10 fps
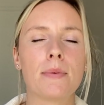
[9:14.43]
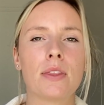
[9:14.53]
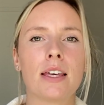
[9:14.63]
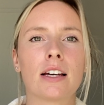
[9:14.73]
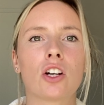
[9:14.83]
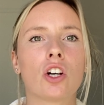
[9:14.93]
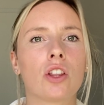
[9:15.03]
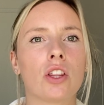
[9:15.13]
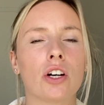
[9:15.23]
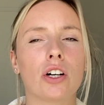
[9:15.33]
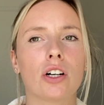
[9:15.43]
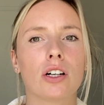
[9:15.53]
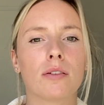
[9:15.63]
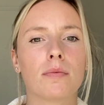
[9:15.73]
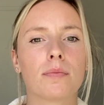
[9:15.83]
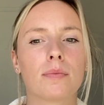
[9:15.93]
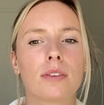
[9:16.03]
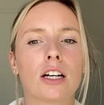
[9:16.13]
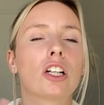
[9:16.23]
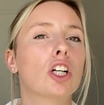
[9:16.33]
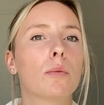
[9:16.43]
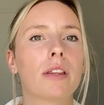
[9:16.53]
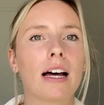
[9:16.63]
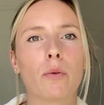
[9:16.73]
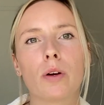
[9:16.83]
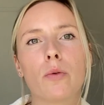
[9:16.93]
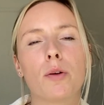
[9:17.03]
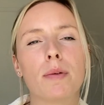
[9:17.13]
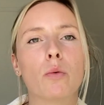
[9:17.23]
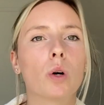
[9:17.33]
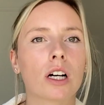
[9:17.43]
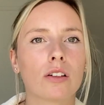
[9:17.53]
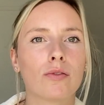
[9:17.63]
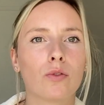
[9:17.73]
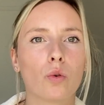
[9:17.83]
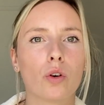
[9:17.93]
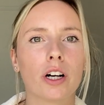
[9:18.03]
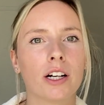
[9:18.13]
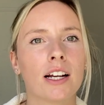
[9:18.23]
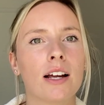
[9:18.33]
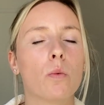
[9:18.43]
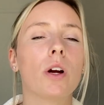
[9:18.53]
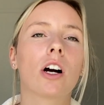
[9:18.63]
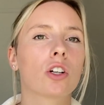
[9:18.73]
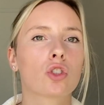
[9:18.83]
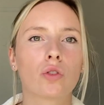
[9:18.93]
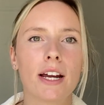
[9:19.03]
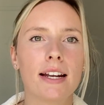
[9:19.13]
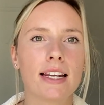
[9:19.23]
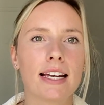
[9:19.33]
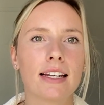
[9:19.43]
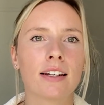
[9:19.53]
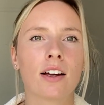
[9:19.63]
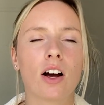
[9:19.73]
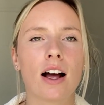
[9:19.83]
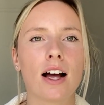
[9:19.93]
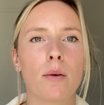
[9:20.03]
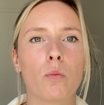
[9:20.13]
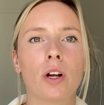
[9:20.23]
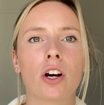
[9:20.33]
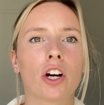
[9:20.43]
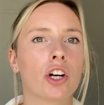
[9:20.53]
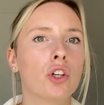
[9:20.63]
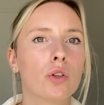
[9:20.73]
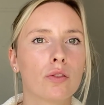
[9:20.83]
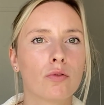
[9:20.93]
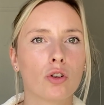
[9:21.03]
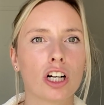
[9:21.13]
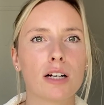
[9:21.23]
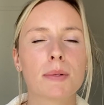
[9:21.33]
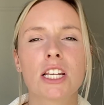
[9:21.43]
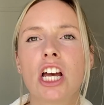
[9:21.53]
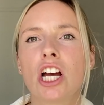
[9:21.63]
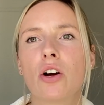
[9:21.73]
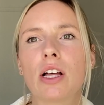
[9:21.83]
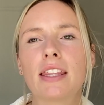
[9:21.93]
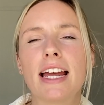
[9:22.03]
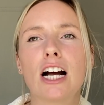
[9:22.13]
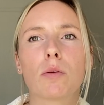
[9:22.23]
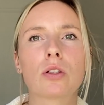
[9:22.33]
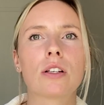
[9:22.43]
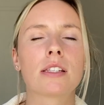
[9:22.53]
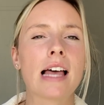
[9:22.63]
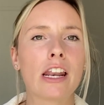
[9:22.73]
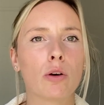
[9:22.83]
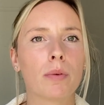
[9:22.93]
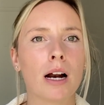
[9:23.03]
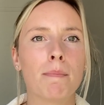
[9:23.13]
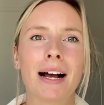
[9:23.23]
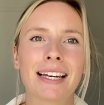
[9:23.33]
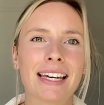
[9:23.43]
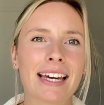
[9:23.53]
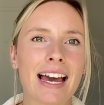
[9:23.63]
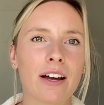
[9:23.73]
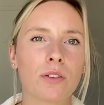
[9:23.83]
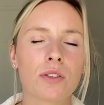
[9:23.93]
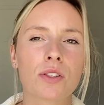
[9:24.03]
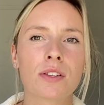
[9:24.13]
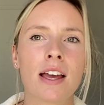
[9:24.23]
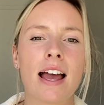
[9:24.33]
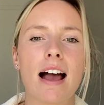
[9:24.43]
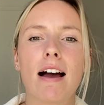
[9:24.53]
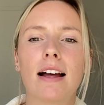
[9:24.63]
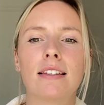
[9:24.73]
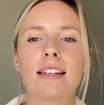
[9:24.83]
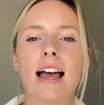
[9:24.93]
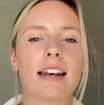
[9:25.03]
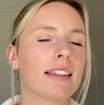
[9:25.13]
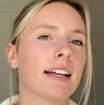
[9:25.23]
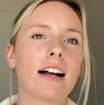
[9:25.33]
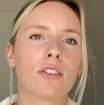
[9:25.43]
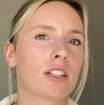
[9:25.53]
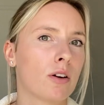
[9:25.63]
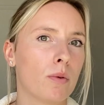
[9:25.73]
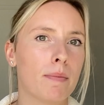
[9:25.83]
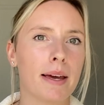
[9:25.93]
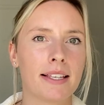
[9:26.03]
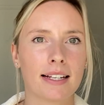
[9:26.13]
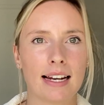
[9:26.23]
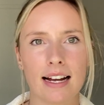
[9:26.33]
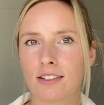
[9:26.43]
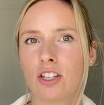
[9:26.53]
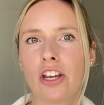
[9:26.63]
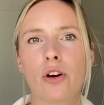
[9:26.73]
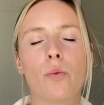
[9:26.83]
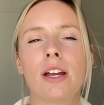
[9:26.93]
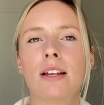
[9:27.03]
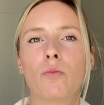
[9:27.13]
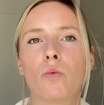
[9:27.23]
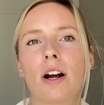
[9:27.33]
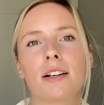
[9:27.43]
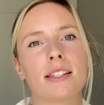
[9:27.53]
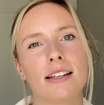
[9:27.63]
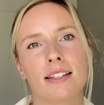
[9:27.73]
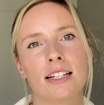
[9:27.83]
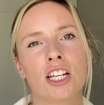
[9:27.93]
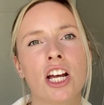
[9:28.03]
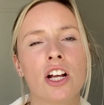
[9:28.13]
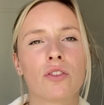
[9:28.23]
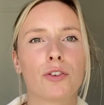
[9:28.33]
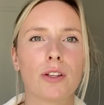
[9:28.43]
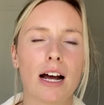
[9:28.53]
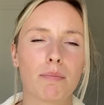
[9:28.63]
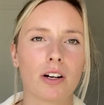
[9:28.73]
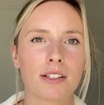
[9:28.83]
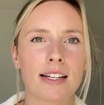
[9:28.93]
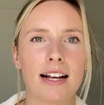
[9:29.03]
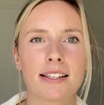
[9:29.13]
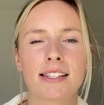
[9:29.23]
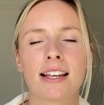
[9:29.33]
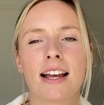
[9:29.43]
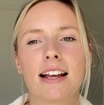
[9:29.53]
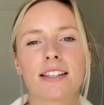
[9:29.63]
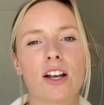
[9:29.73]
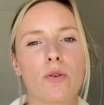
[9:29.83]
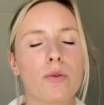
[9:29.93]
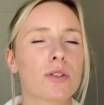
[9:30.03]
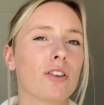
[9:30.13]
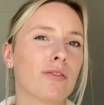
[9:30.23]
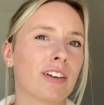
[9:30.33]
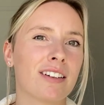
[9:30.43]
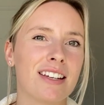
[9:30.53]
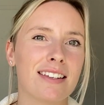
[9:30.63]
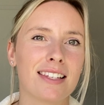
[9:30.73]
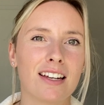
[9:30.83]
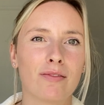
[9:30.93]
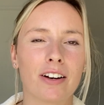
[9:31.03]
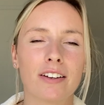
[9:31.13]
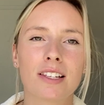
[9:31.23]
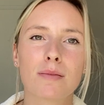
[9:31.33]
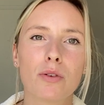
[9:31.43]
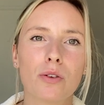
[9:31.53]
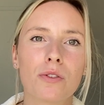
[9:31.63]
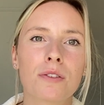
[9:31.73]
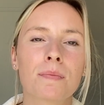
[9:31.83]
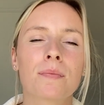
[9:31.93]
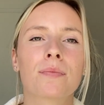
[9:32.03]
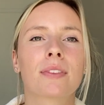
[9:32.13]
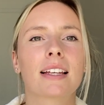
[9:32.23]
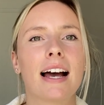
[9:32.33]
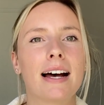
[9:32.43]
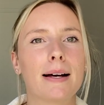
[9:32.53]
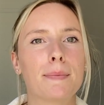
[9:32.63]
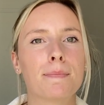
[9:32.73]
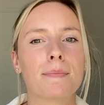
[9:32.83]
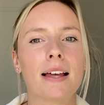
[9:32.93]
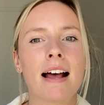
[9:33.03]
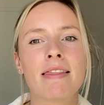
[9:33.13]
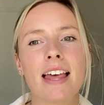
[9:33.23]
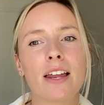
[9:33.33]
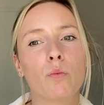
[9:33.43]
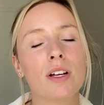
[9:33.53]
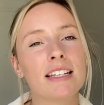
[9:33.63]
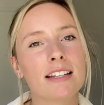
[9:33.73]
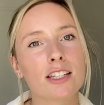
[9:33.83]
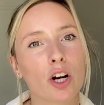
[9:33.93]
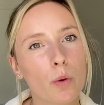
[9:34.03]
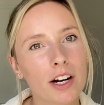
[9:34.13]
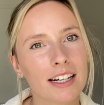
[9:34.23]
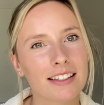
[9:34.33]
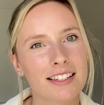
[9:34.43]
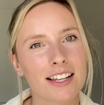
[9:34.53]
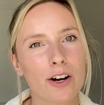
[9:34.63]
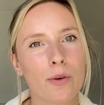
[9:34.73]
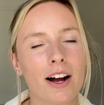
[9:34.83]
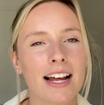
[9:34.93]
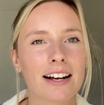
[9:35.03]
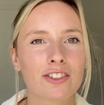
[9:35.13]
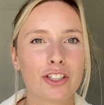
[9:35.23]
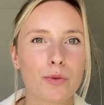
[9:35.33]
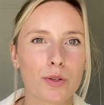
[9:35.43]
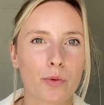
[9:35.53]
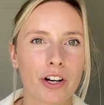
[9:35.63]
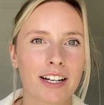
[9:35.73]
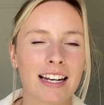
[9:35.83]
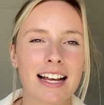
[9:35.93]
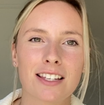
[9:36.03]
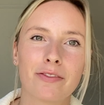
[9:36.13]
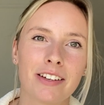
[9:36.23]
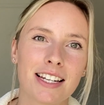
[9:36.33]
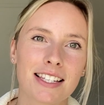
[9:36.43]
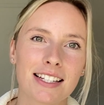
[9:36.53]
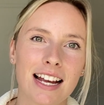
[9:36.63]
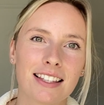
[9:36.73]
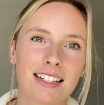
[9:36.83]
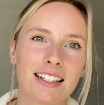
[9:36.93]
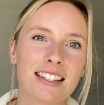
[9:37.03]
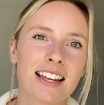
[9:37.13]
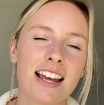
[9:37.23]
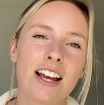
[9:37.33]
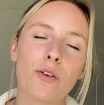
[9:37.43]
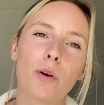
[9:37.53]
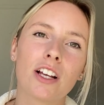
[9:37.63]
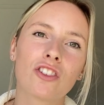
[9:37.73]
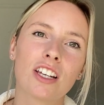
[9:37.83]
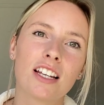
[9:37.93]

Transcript: the club that we would be working for, we got training, we got our uniforms, they helped us set up our bank accounts and anything else that we basically had to do, we were assisted through that process. So it was all very easy and very smooth. And then we did start working. So I actually was working as a fitness attendant, which